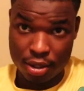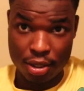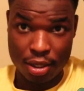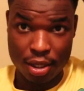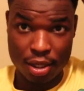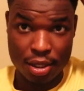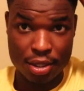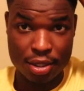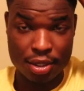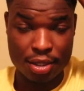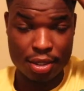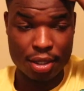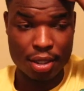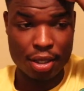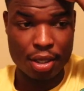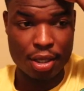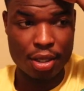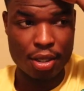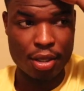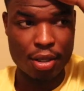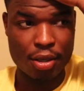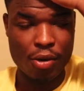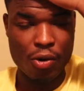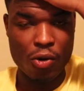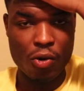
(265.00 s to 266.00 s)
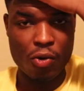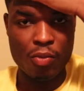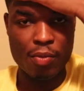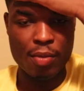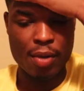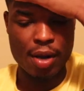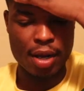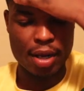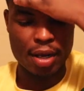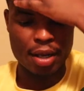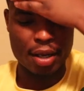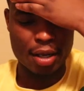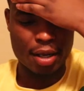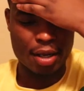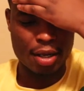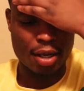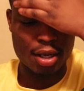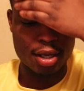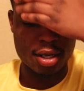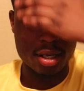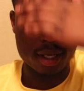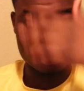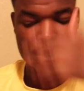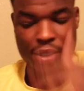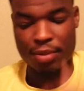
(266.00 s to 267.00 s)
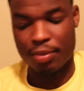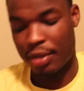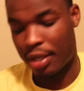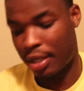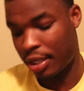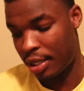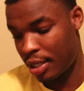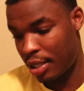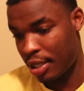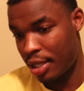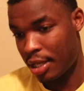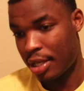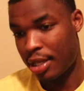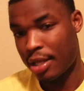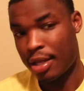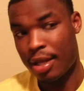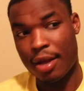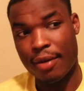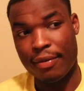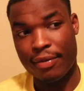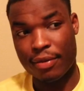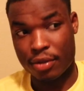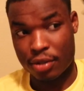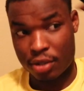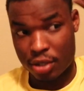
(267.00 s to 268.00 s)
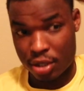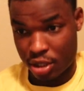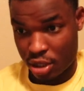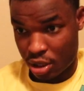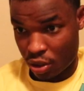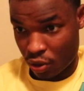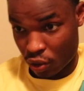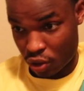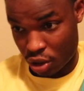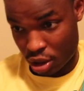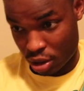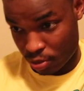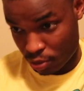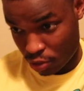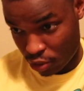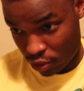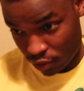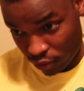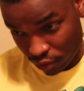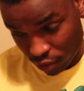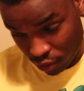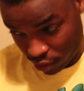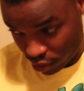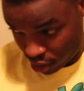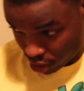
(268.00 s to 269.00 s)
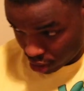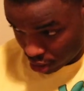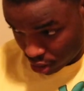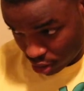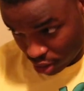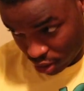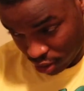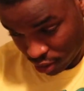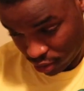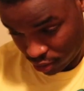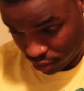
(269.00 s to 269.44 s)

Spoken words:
You know what I'm saying? Oh my gosh, man, that feels so smooth already.